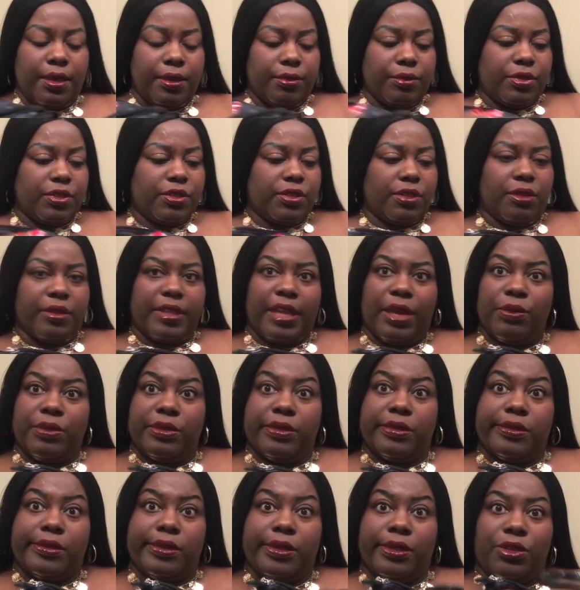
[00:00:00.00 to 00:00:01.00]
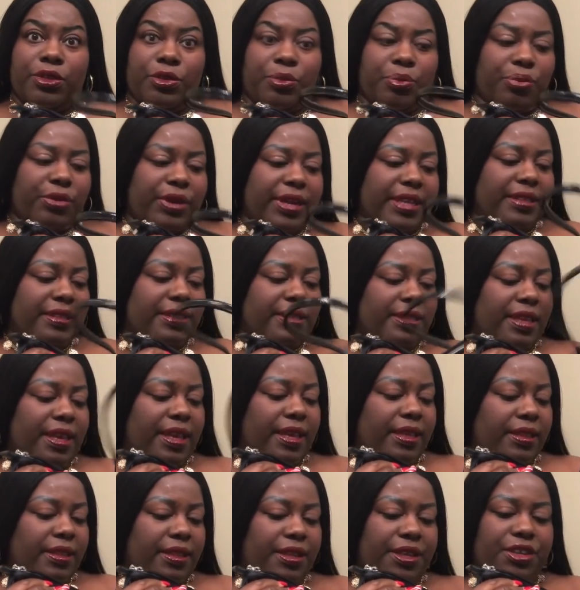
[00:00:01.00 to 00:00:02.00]
So that was the little price
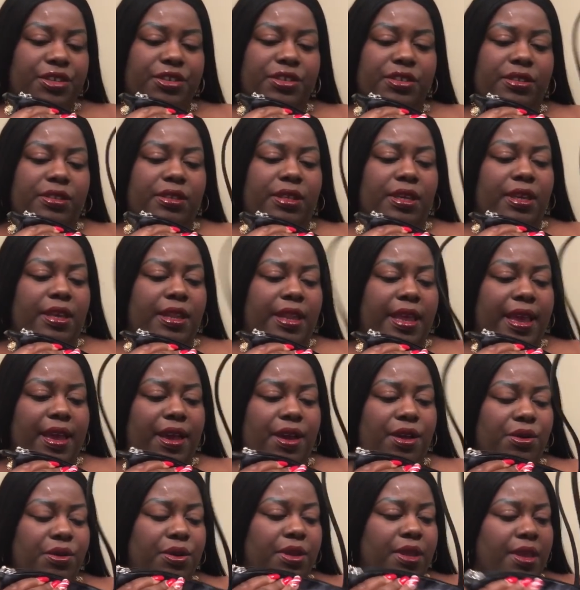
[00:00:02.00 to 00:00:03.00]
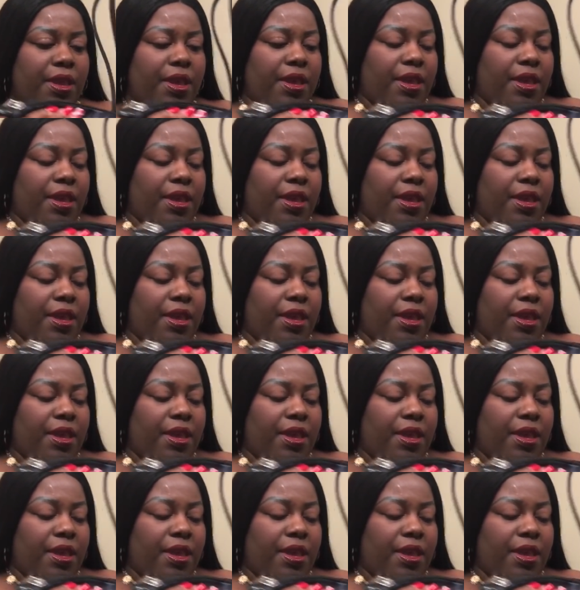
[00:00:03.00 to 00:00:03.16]
tag there sticking out.